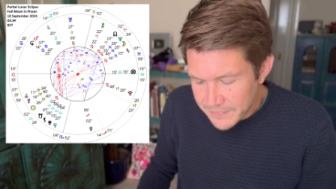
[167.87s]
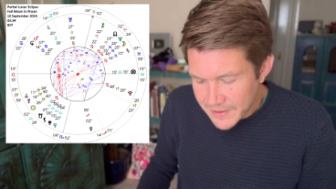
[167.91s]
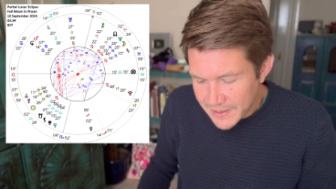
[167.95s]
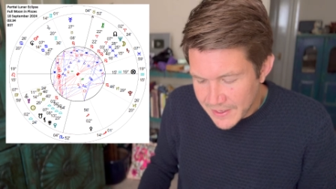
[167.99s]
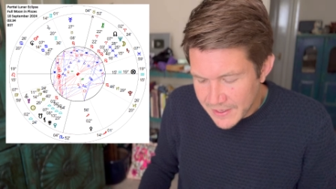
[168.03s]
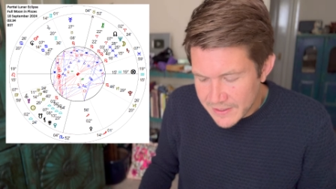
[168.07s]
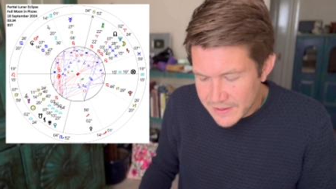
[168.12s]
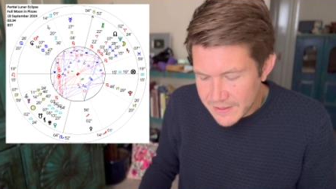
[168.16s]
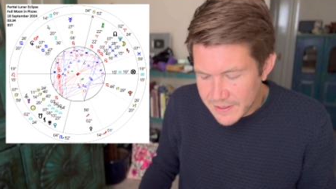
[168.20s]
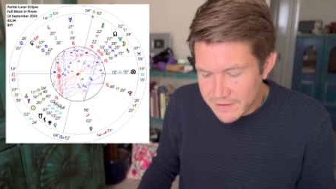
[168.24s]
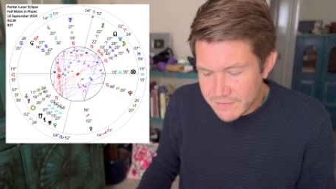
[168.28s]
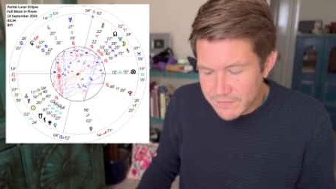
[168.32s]

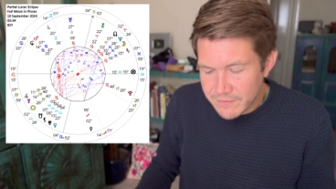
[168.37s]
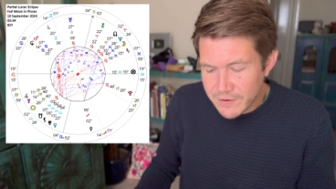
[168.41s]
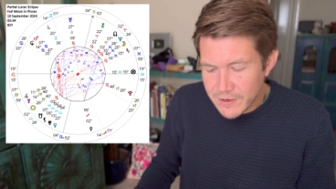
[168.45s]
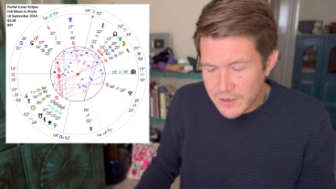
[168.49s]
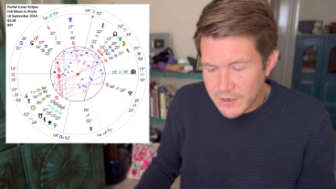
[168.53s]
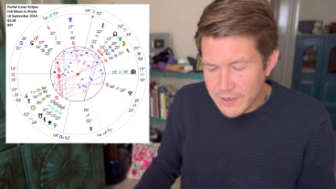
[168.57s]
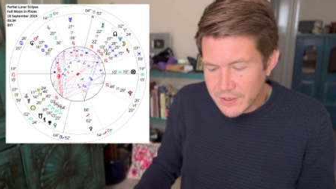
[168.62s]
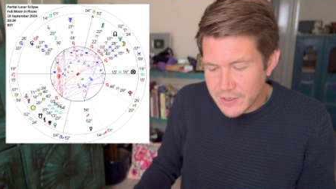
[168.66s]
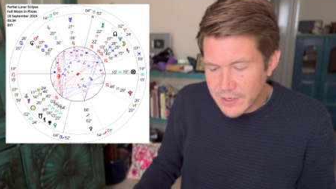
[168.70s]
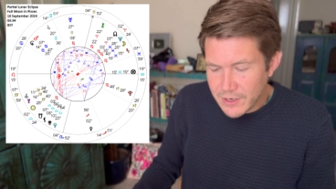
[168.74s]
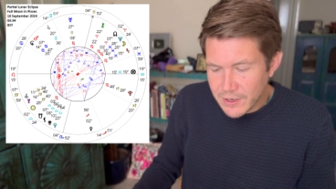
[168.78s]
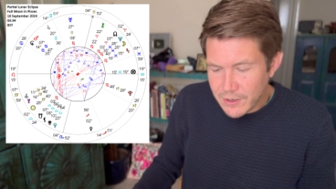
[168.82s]
And then
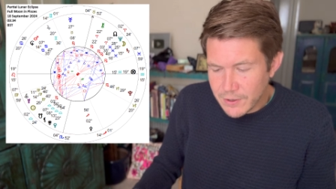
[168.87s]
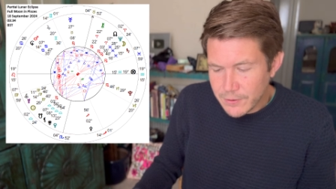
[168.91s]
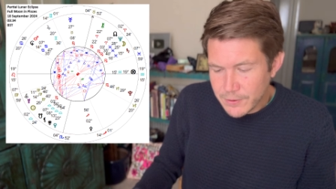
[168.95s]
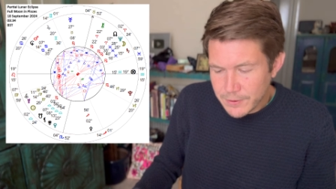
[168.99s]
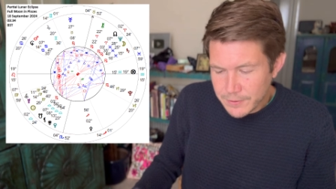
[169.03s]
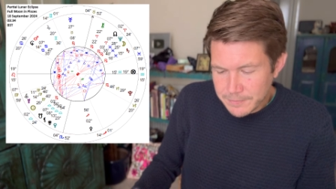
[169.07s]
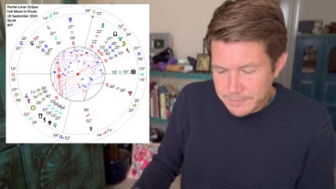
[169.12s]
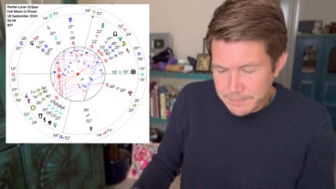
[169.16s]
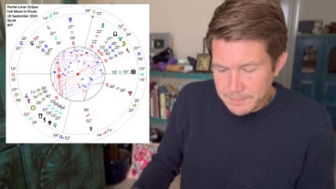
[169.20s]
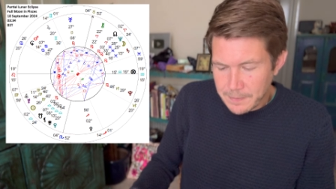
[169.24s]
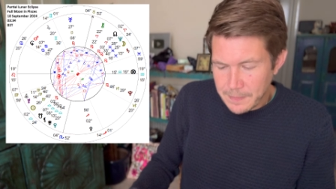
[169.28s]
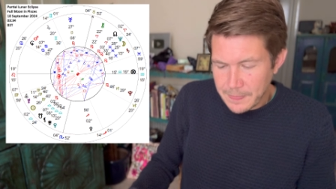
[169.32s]
Virgo,
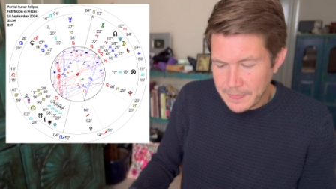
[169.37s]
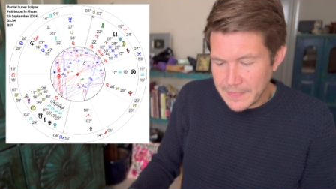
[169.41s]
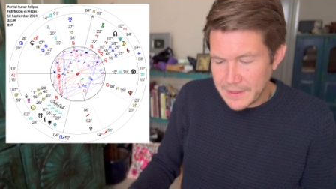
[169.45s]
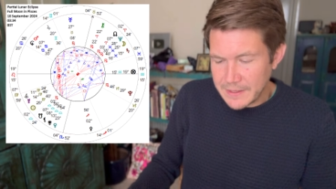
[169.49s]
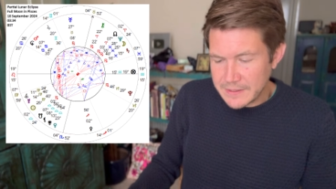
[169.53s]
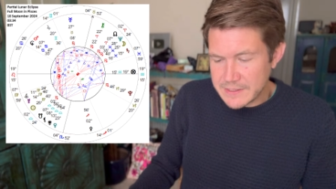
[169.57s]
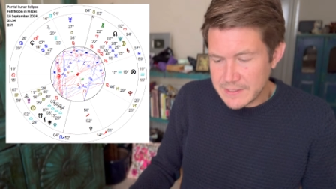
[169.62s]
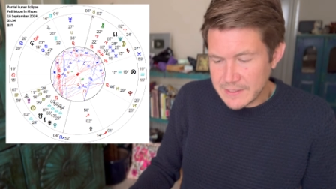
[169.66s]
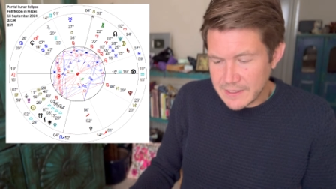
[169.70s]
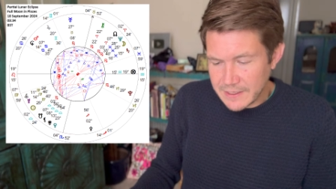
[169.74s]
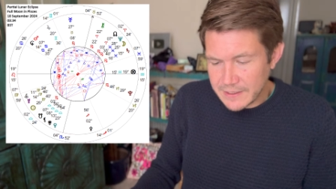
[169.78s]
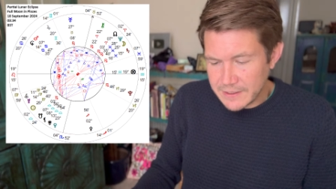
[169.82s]
the
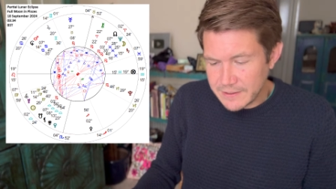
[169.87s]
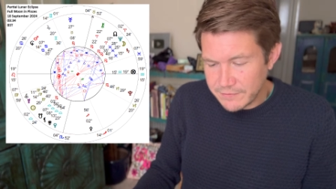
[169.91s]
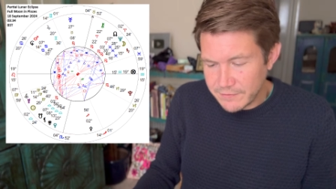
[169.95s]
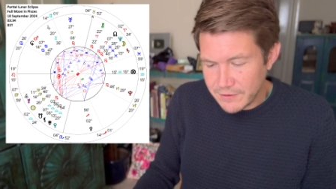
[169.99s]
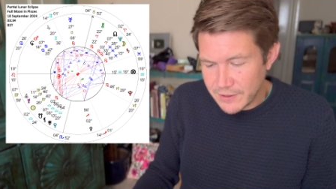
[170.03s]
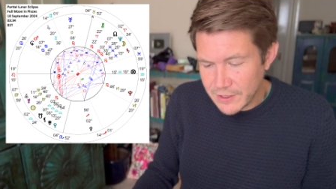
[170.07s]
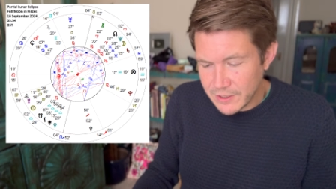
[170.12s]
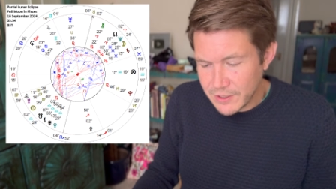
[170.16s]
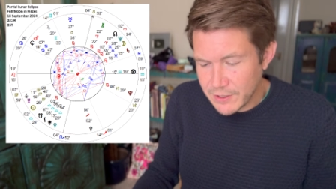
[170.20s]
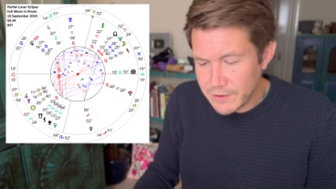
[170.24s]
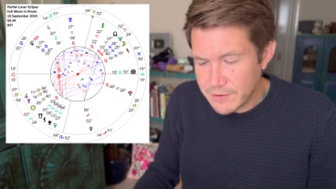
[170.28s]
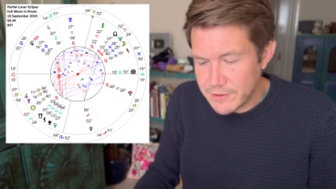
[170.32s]
sun in
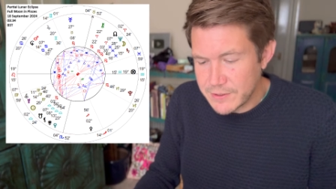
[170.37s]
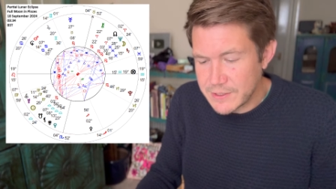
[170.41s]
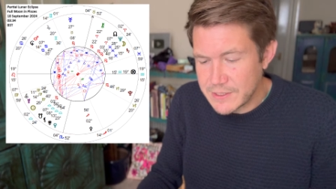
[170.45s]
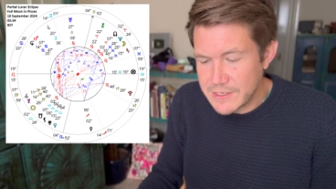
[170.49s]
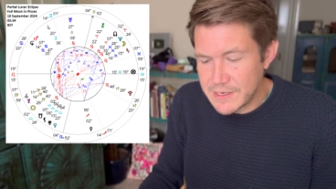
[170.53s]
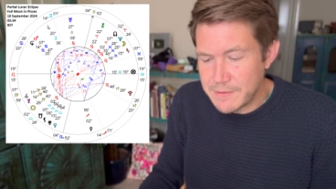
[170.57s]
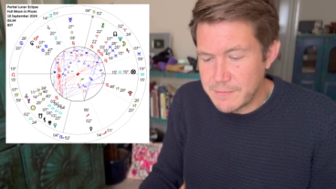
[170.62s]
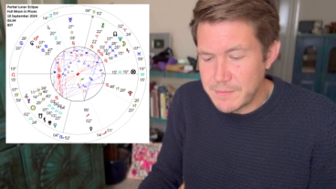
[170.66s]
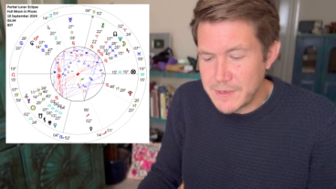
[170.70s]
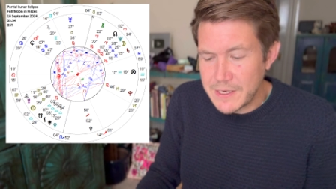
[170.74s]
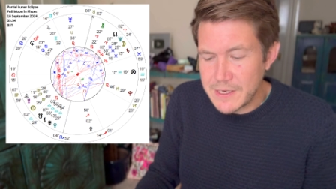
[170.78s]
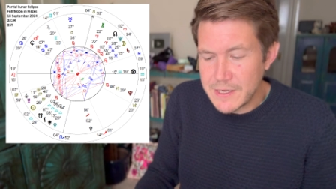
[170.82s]
Virgo is
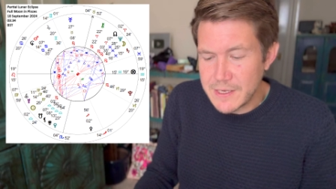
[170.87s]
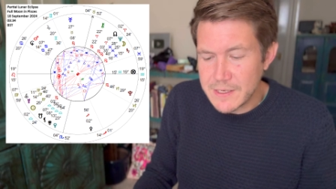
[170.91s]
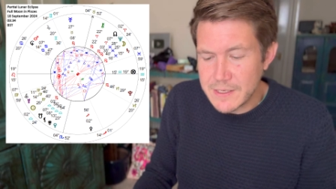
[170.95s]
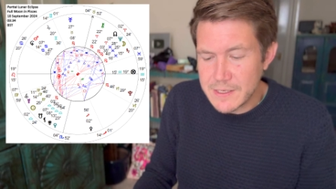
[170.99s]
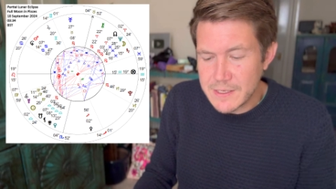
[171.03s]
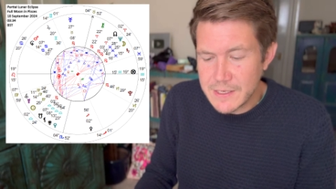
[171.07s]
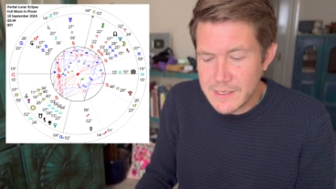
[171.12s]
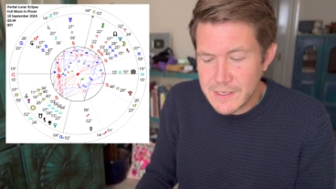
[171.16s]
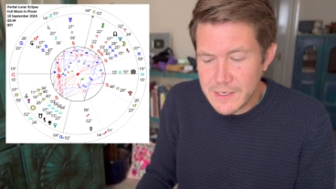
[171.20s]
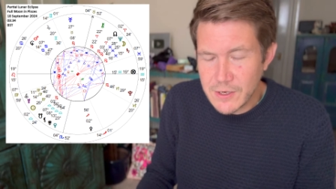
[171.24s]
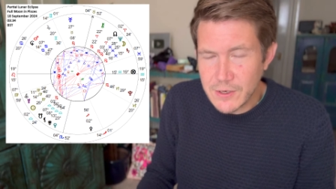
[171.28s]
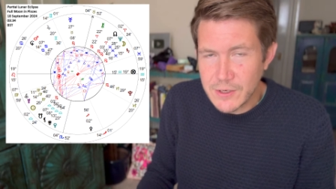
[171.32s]

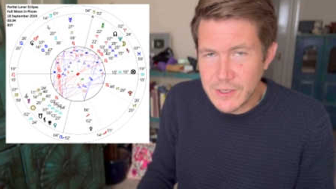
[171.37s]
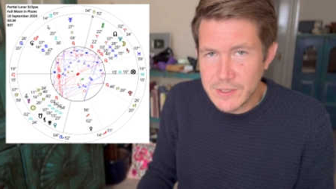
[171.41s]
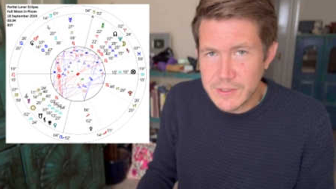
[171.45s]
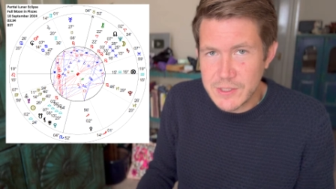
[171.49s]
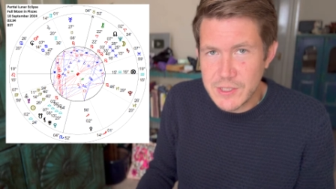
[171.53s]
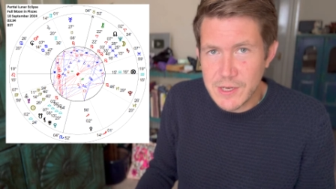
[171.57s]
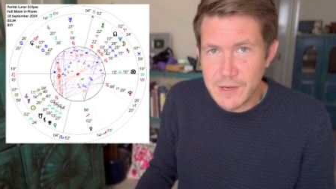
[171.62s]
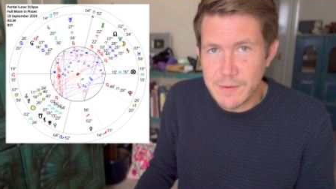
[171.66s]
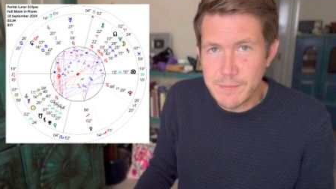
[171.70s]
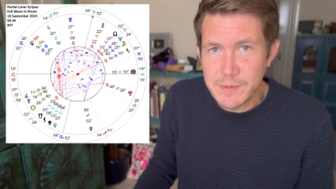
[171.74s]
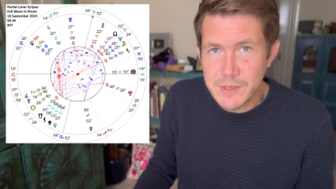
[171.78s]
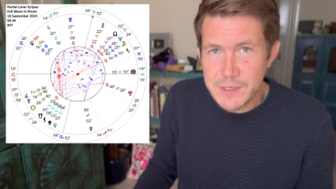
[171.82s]
immediately going to
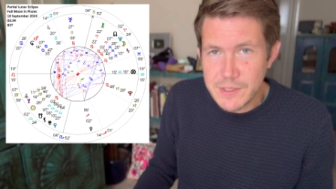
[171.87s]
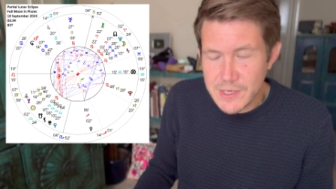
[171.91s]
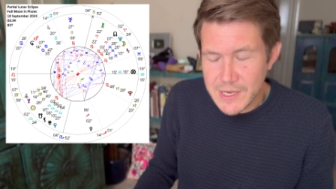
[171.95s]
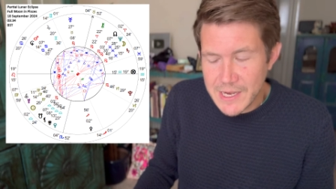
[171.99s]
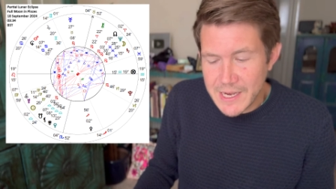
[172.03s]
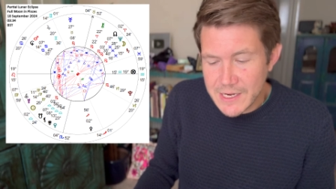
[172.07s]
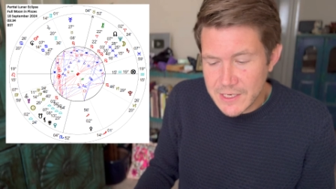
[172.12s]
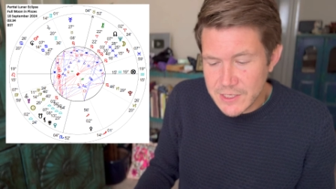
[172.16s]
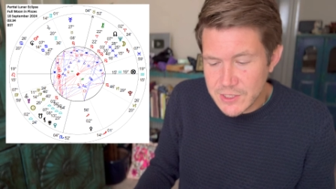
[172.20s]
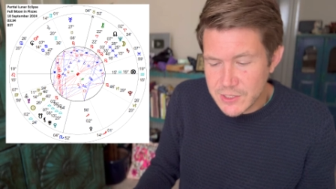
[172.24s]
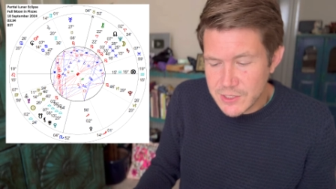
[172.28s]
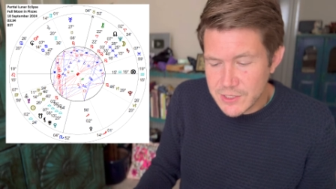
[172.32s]
jump into
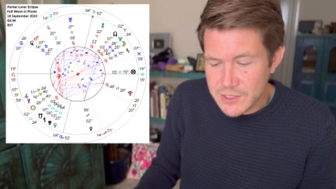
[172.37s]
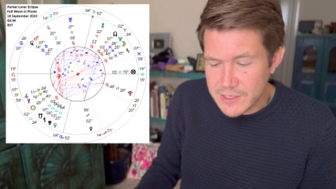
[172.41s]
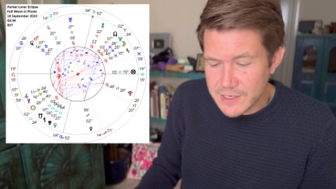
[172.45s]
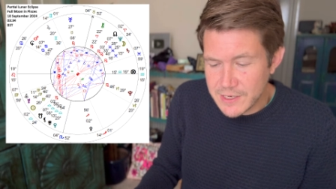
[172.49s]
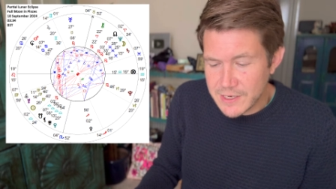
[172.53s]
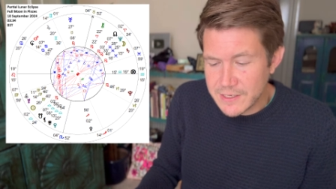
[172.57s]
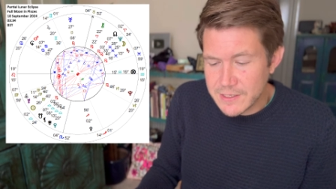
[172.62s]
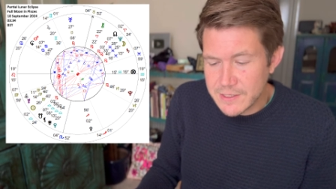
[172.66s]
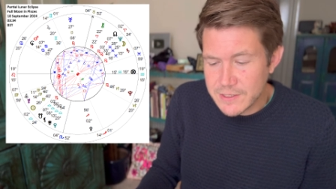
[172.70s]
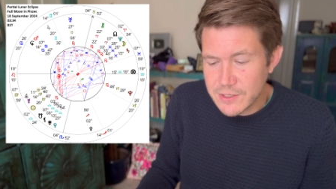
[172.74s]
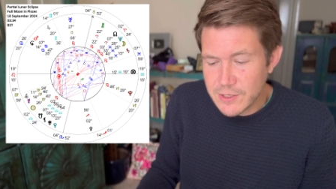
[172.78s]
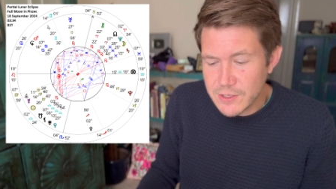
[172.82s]
action
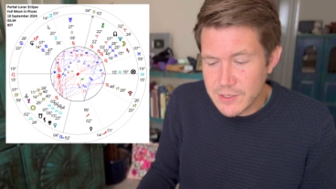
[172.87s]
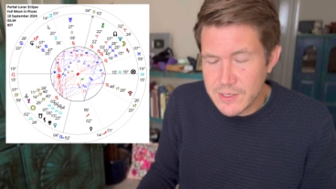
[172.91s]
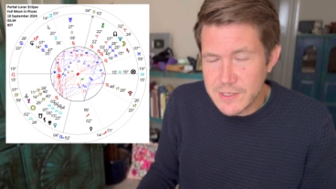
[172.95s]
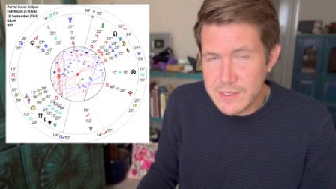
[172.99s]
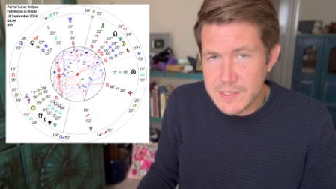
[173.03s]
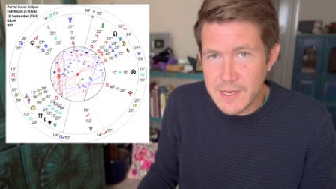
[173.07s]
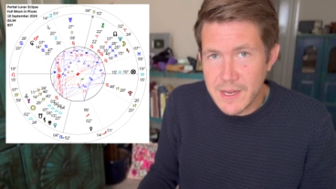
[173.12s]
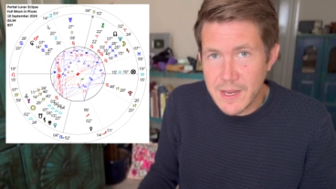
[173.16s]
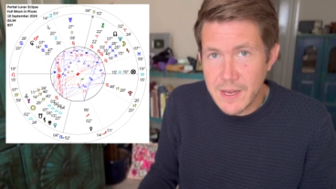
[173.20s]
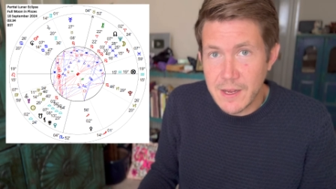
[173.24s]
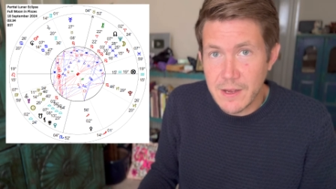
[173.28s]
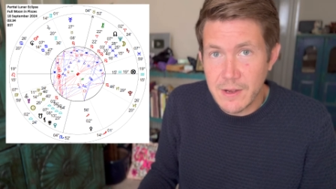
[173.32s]
and is going to
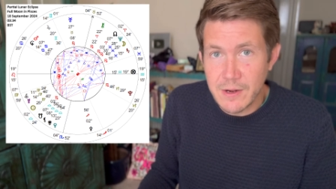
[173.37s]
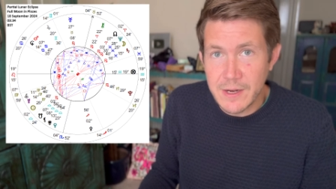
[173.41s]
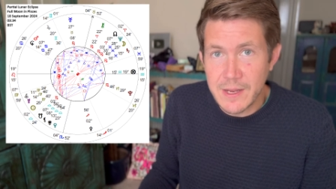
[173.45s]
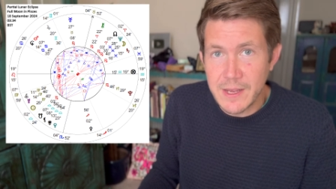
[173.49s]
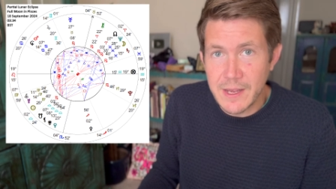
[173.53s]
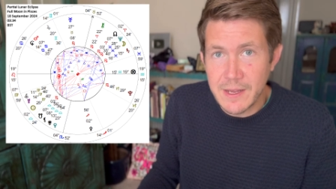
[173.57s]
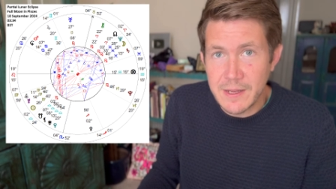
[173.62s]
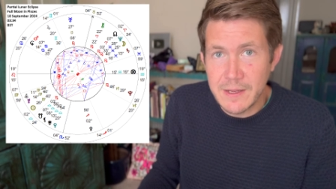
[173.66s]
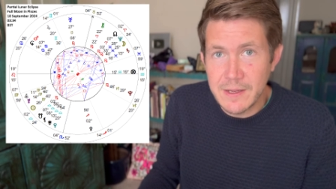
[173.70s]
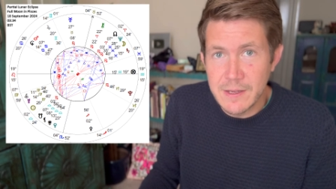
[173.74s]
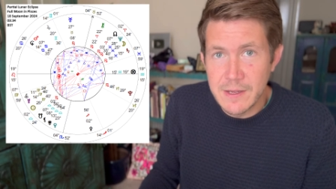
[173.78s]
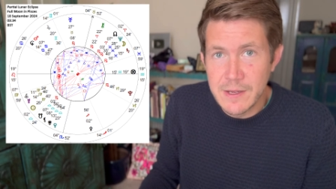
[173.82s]
say,
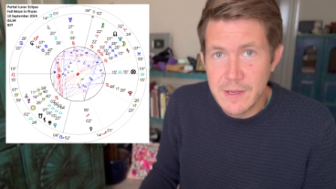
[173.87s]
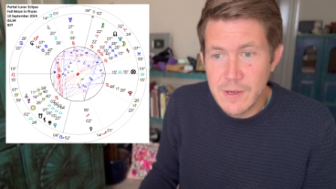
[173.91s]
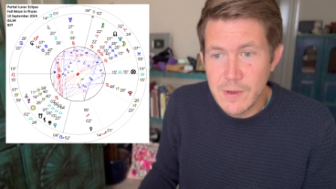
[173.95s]
okay,